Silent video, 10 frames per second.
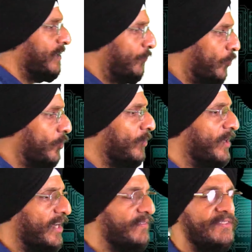
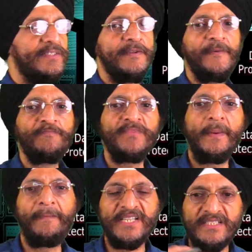photographs,
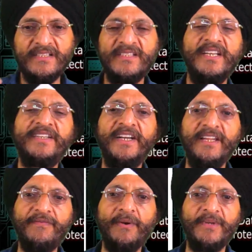business related
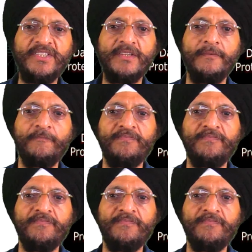information,